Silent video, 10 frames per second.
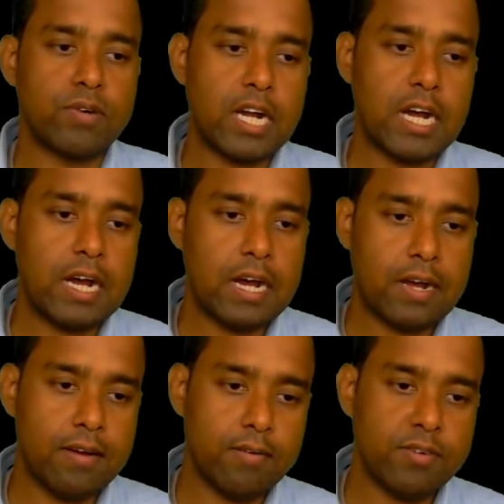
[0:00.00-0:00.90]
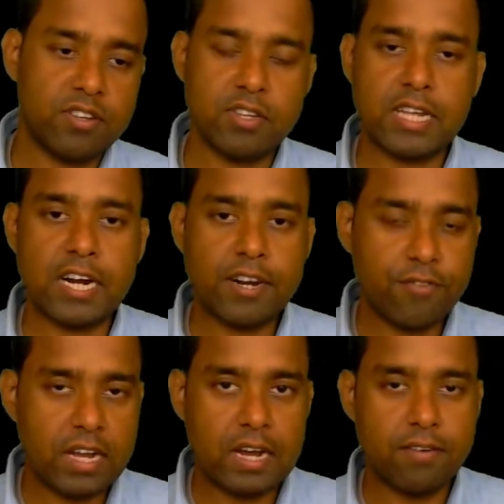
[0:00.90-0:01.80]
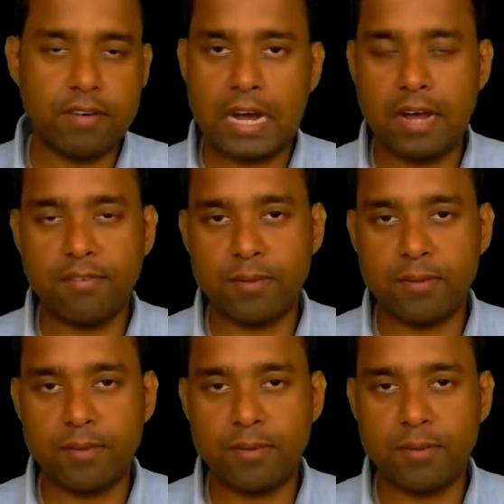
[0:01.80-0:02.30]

Means that I have